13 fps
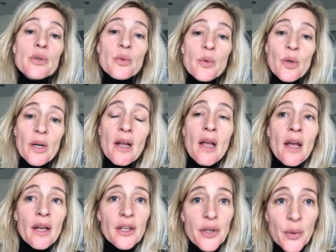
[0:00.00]
Or
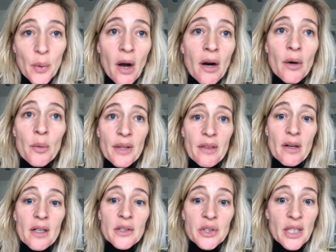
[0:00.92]
you are with
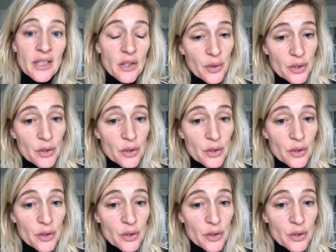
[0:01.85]
us and you're